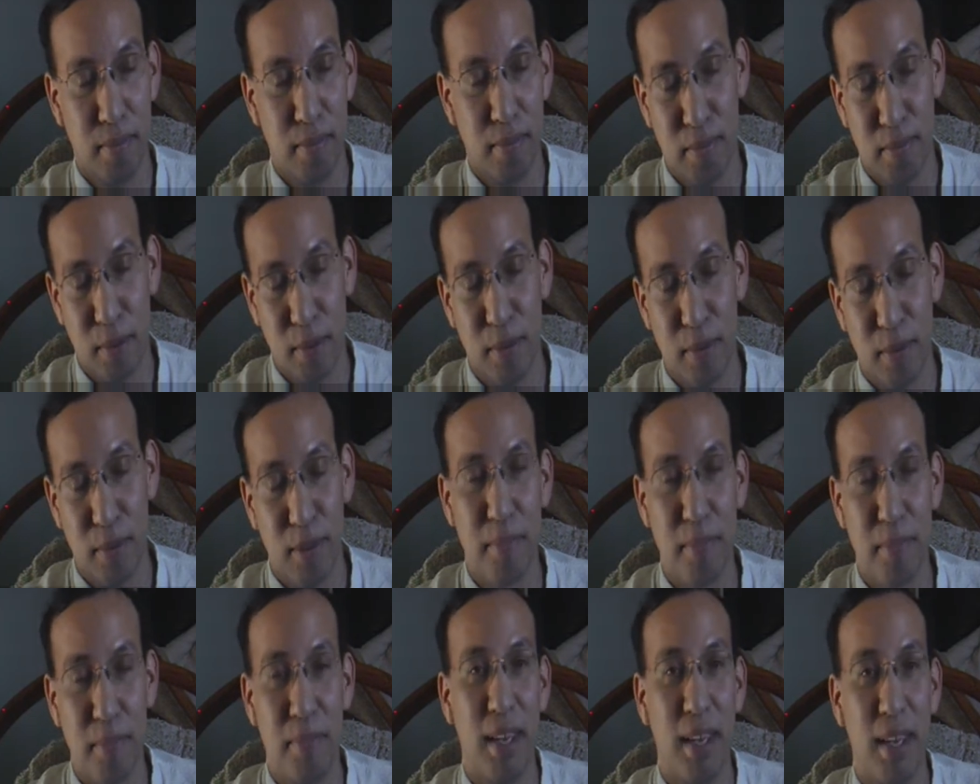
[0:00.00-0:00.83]
or
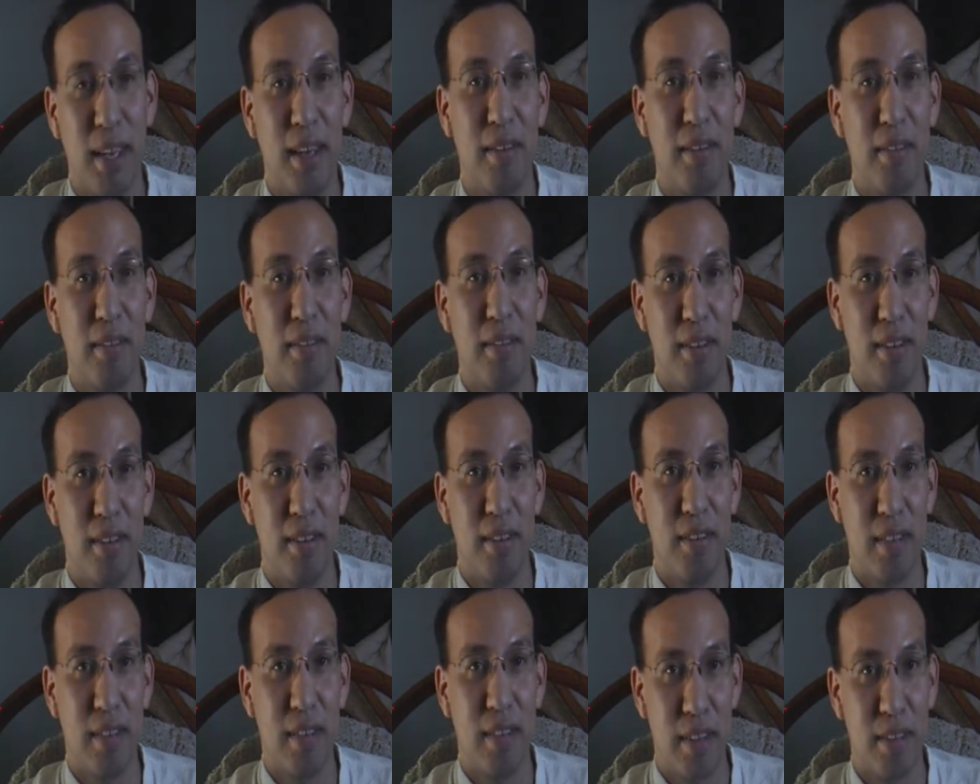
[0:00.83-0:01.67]
something.
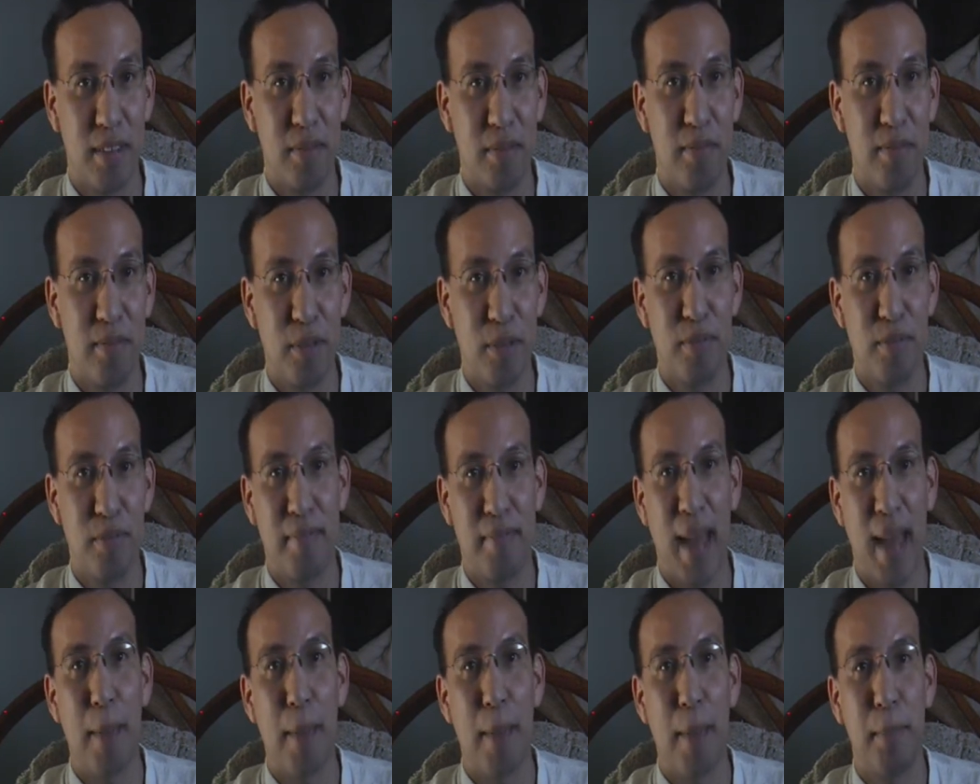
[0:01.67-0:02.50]
That they're just
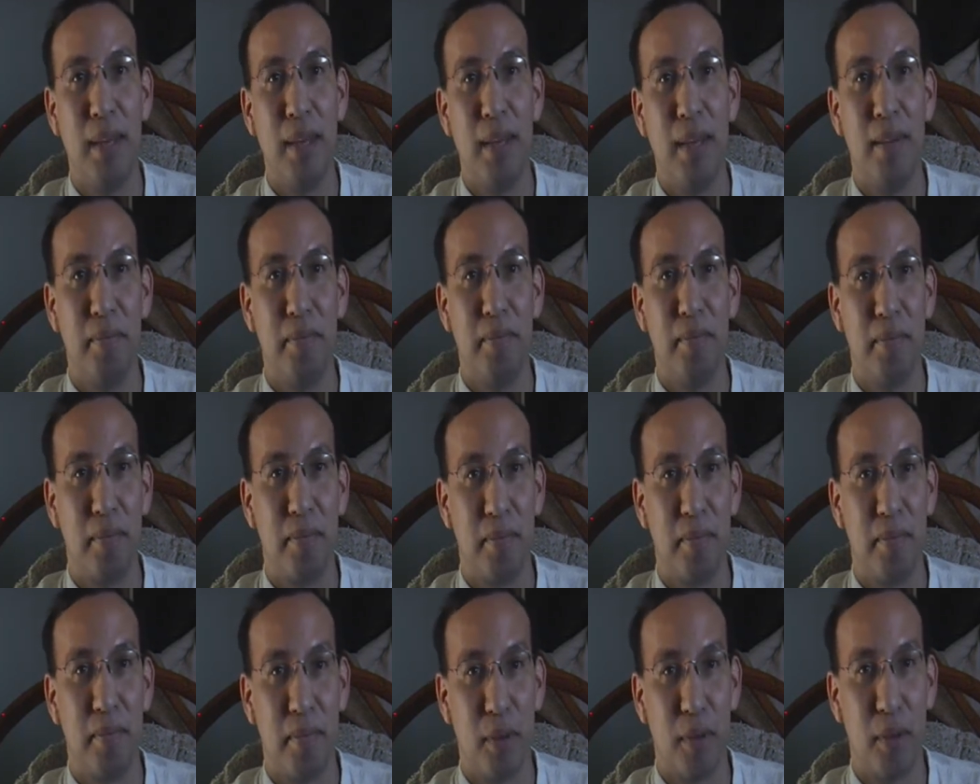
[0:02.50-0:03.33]
happy
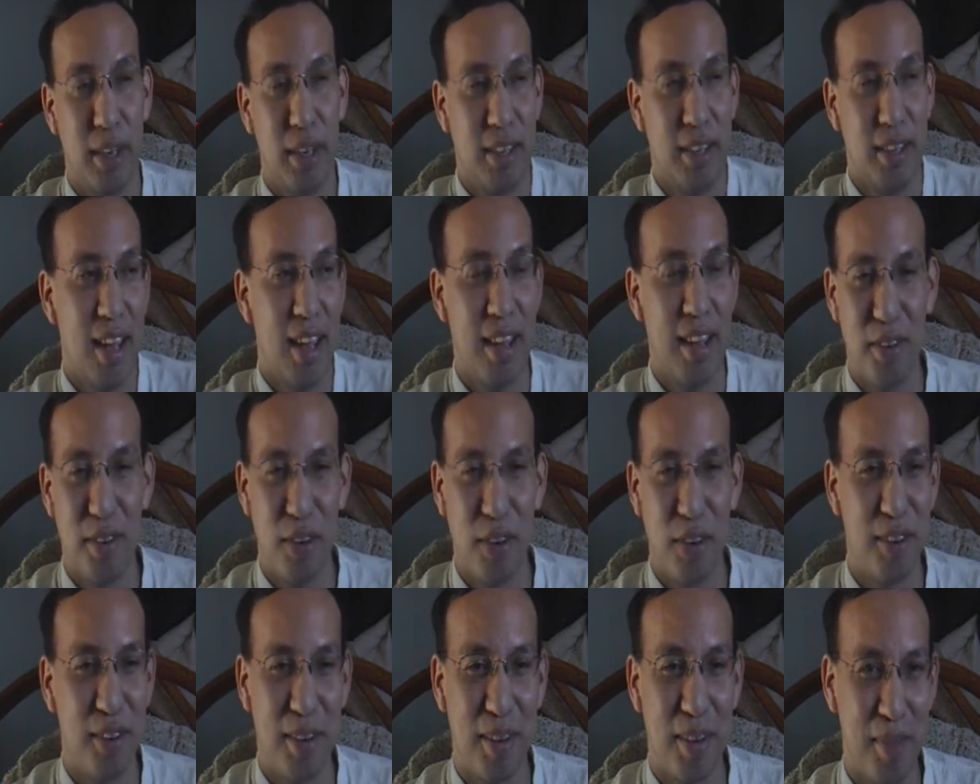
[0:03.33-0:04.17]
or content
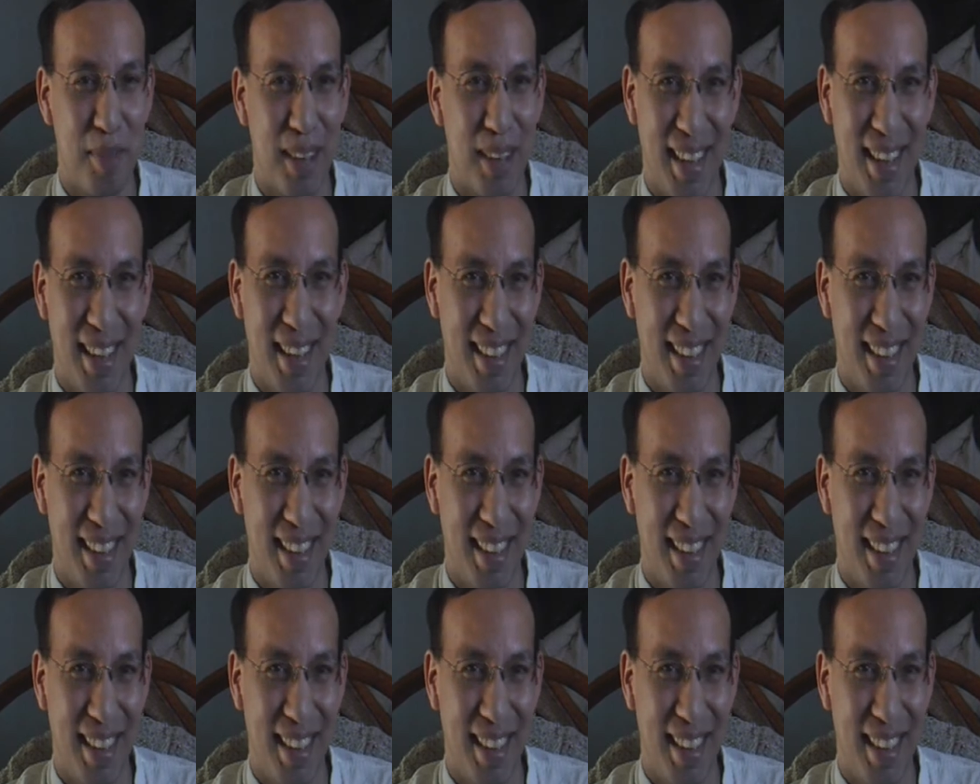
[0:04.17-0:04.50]
or something.